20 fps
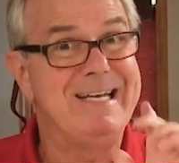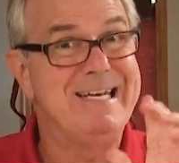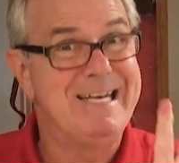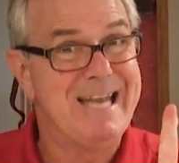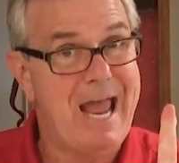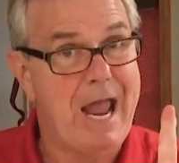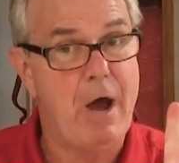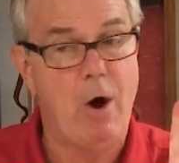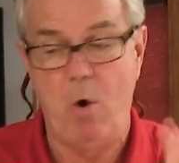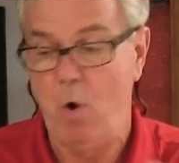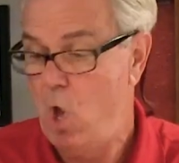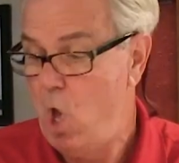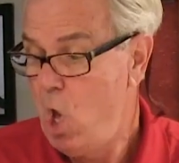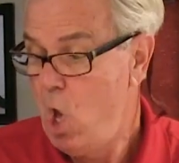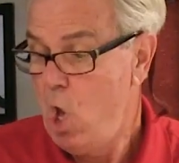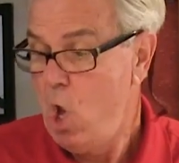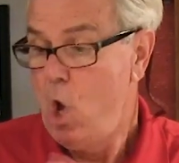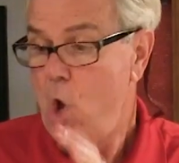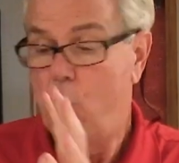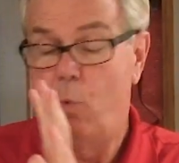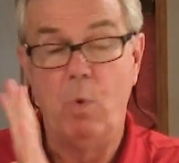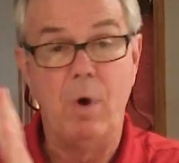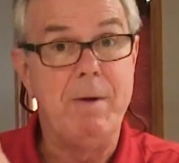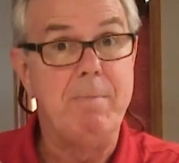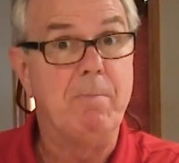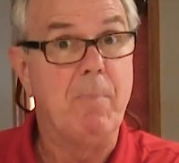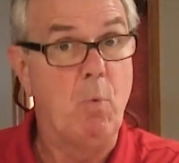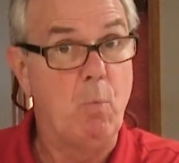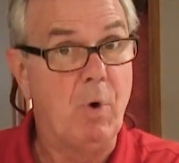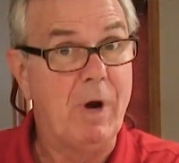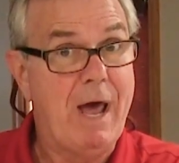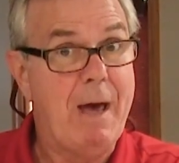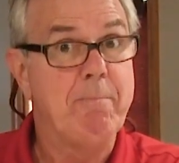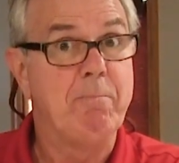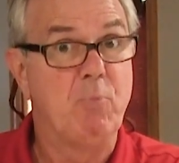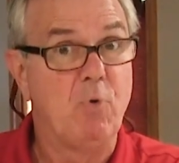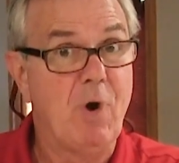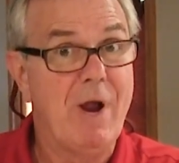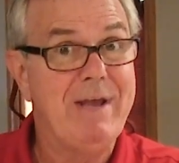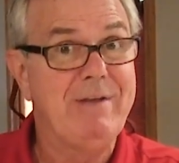Now, when
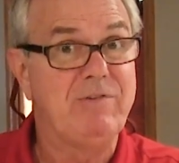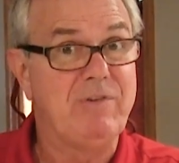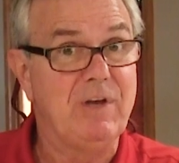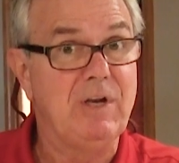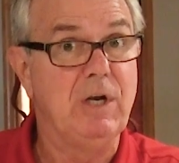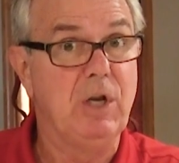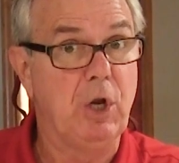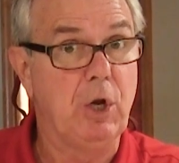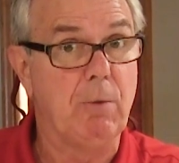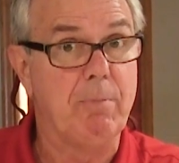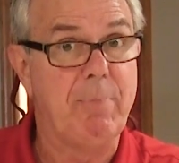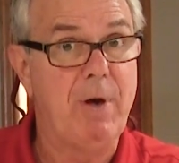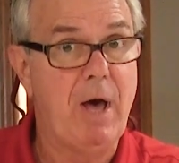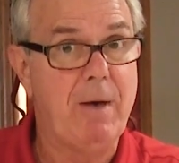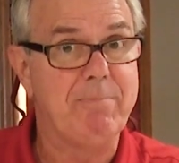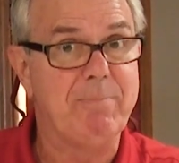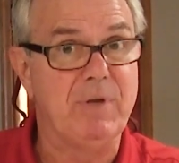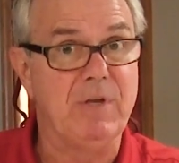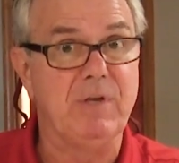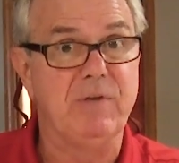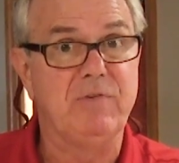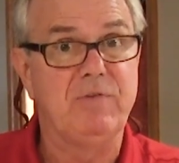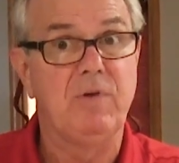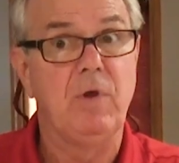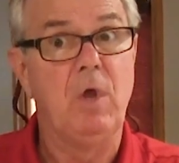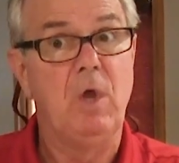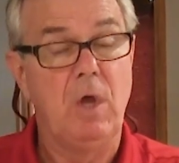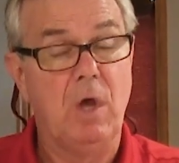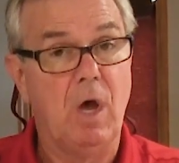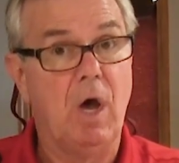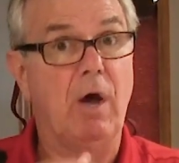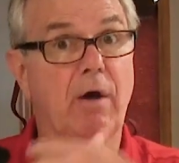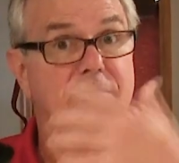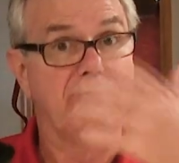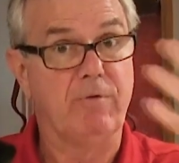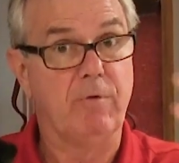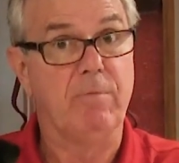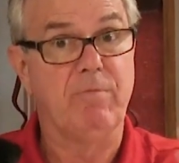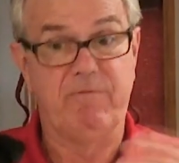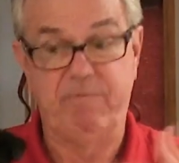I'm raising little puppies
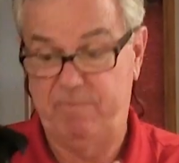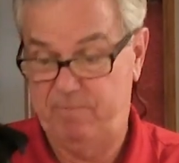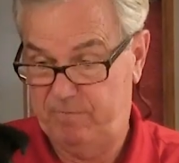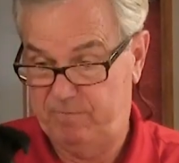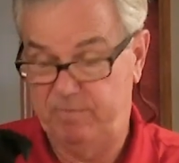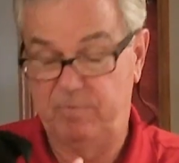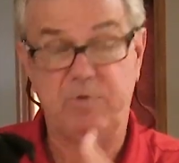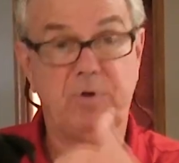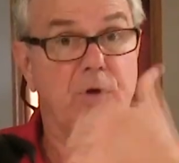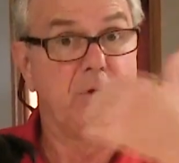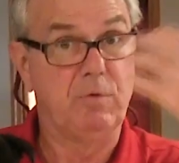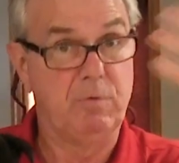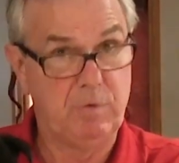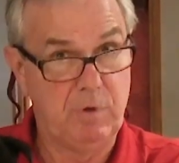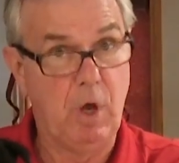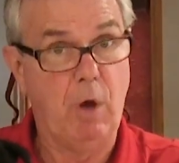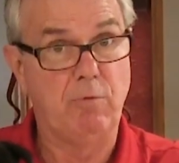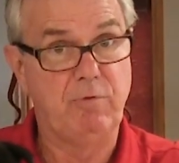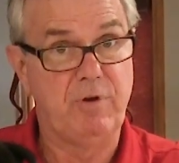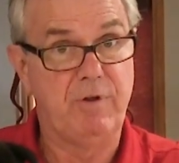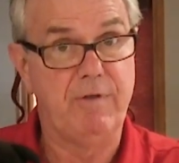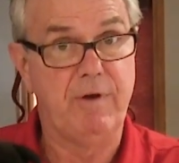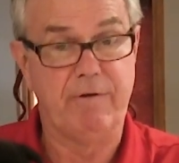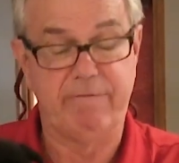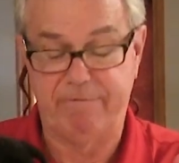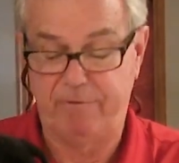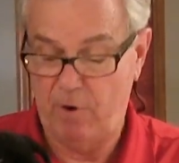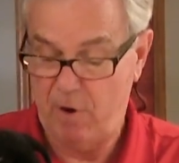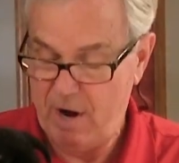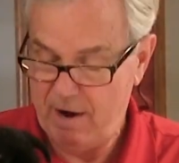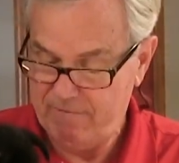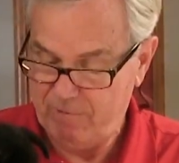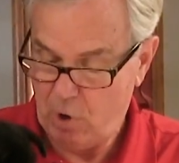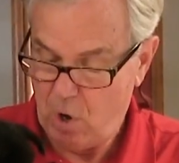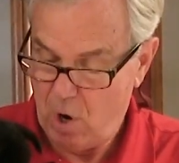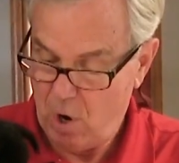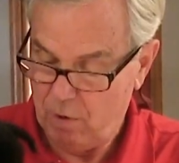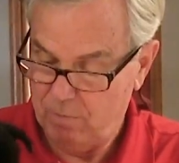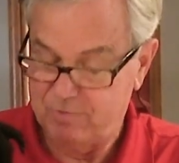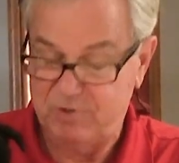to go to their forever
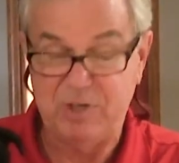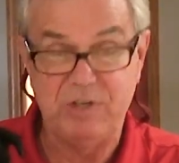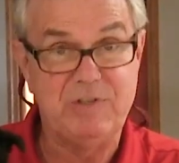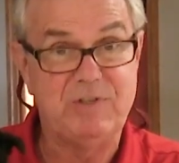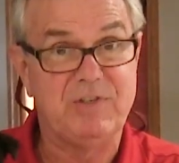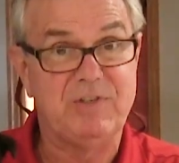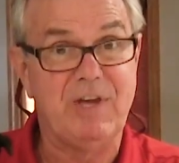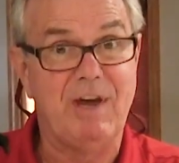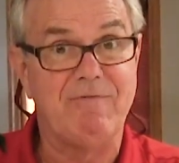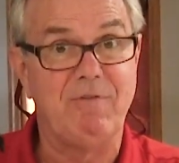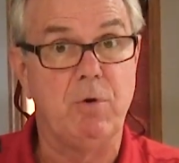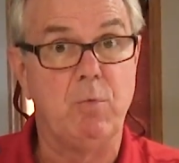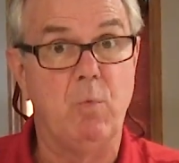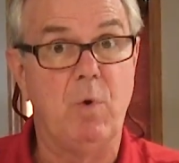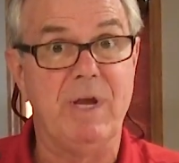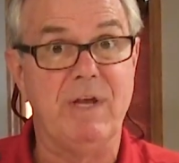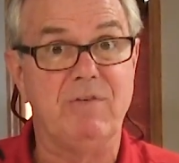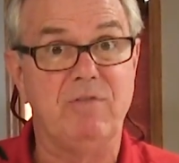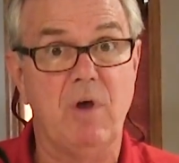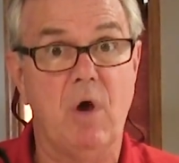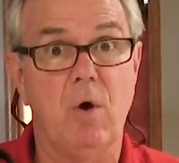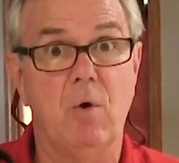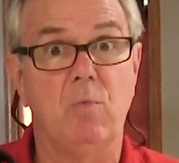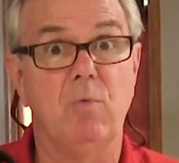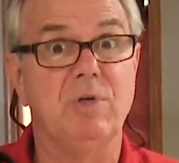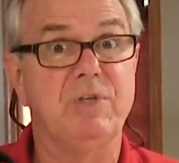home, she's 7 weeks old.